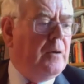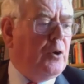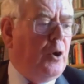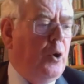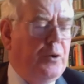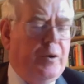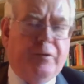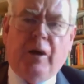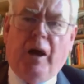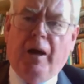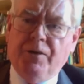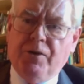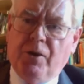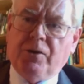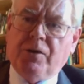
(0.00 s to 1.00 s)
code of
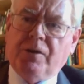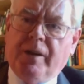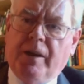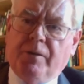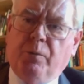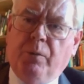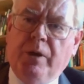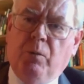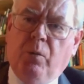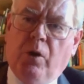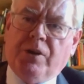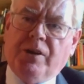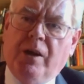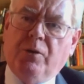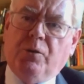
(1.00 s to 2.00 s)
conduct that we
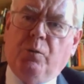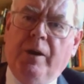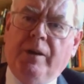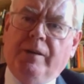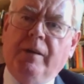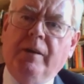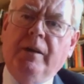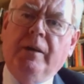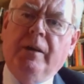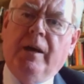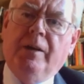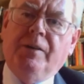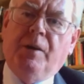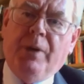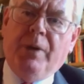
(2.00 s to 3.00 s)
worked out with
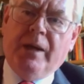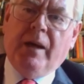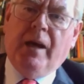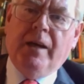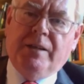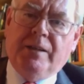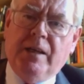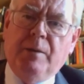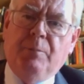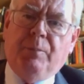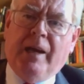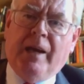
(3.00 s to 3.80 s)
the big IT